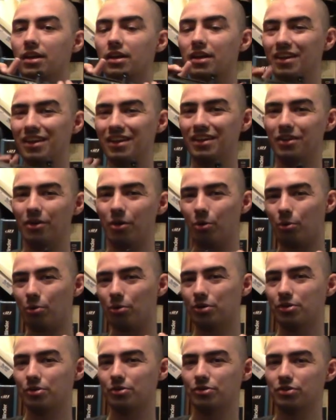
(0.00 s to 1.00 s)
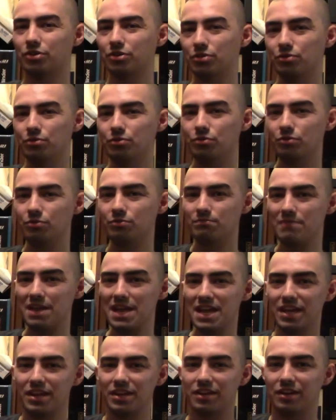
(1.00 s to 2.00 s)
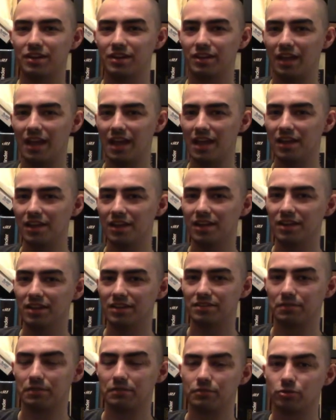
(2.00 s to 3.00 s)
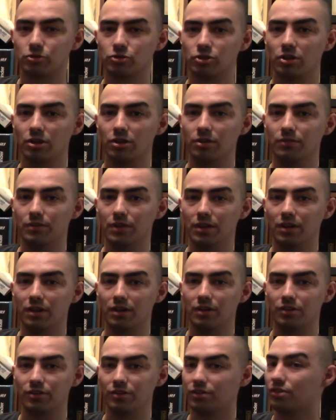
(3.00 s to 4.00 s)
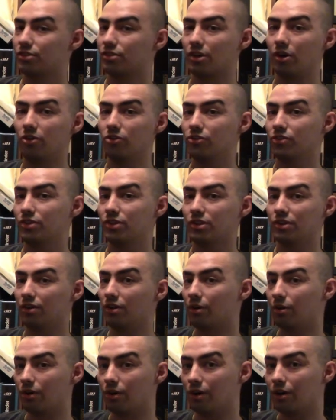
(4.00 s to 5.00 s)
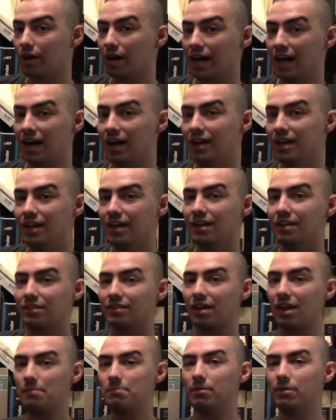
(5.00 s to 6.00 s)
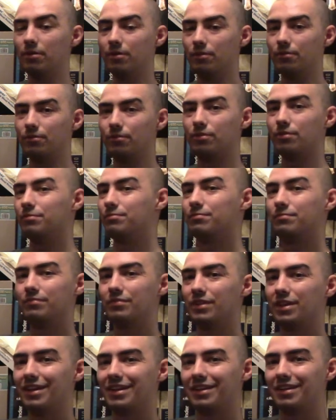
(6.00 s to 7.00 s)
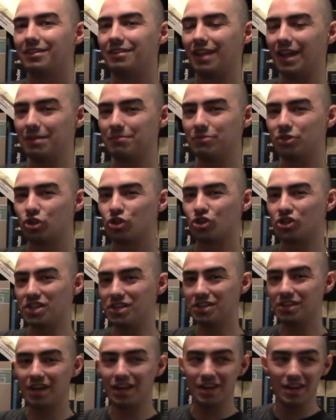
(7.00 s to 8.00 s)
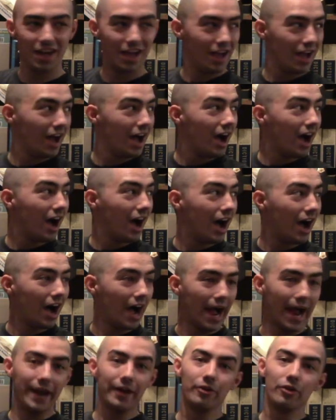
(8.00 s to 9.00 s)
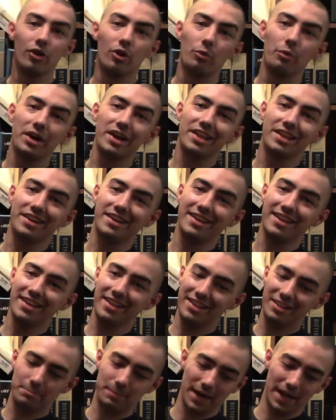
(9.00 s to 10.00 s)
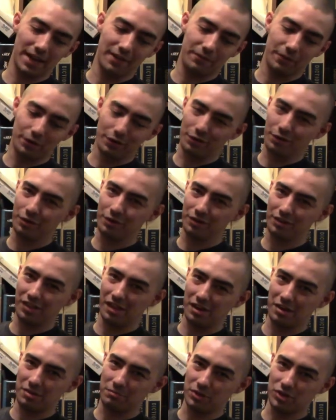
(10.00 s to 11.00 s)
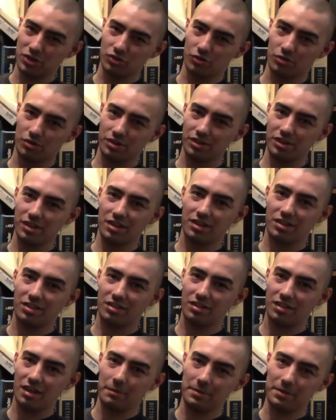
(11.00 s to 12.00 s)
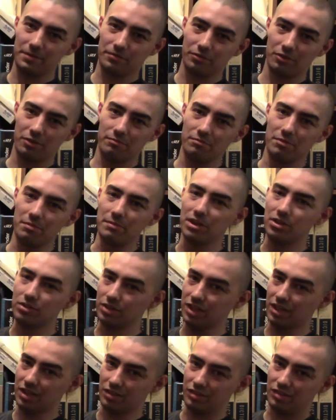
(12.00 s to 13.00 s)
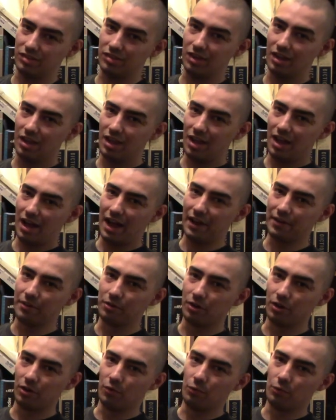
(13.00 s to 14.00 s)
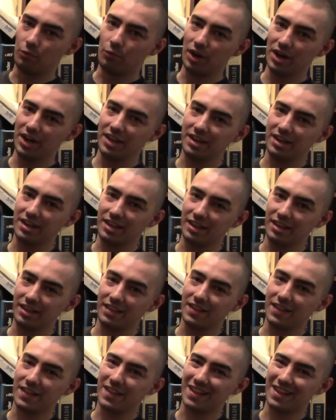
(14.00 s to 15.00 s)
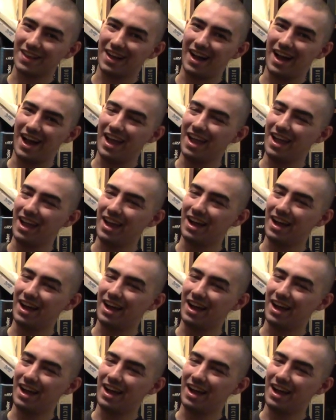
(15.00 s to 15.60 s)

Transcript: in order to make a different version of a salt or a type of light machine gun. I don't know what it is, but I've heard that it majority is coming from the Middle East. I don't know what it is. I've